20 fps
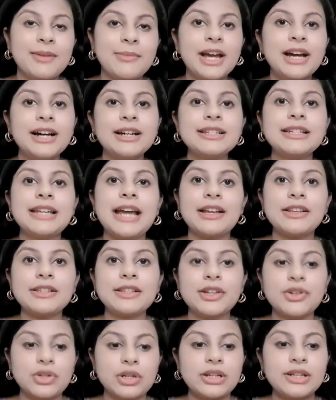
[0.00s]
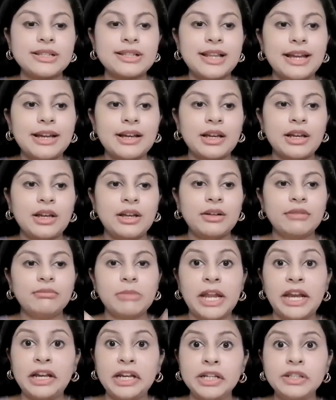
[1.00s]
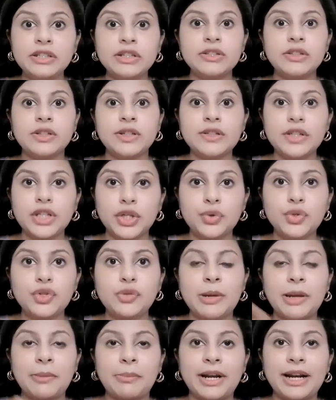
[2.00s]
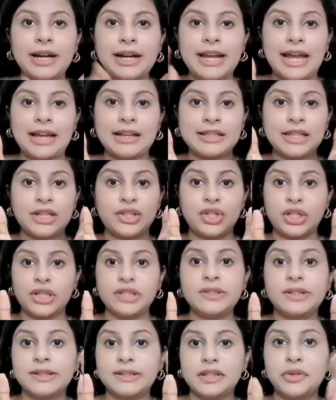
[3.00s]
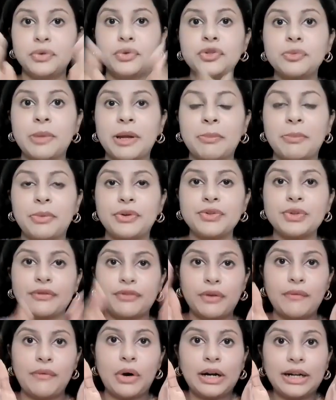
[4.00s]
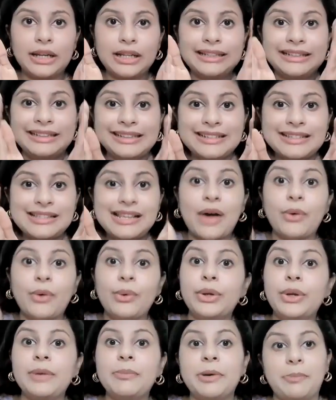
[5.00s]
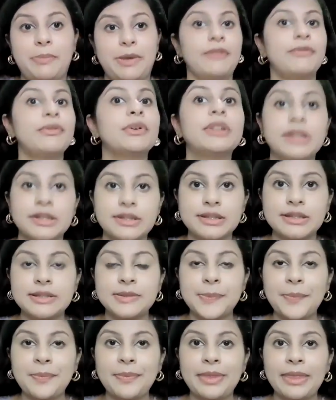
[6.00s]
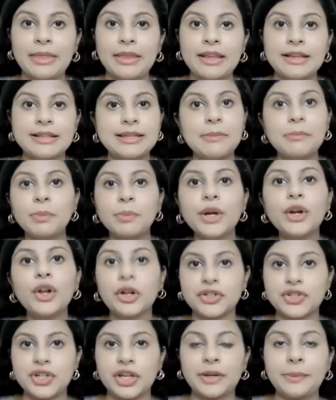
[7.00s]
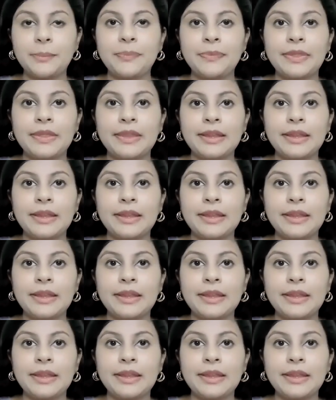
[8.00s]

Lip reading: Because taxation is like, ATX is this huge paper and taxation is this huge paper. So if you've not done this, how you can prepare for this? Simple logic.